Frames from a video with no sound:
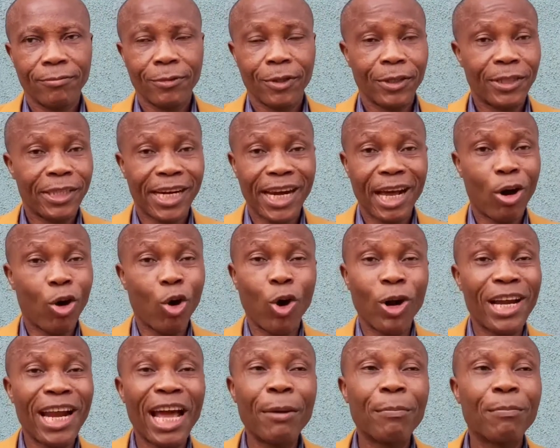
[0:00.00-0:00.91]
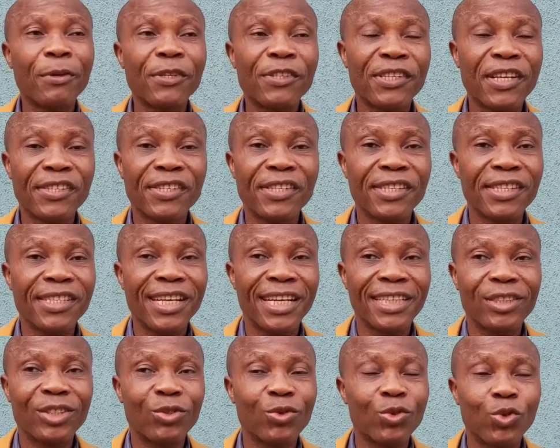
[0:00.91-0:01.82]
There are online businesses that
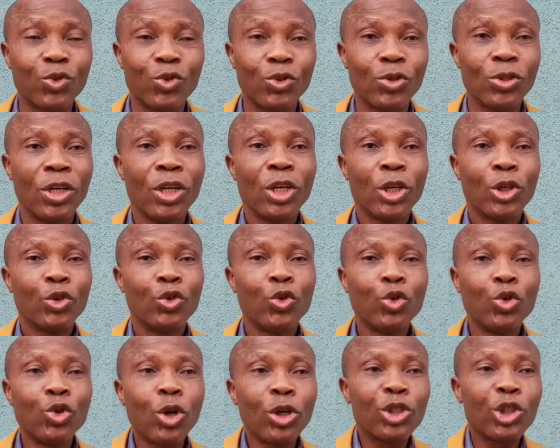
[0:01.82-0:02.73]
do not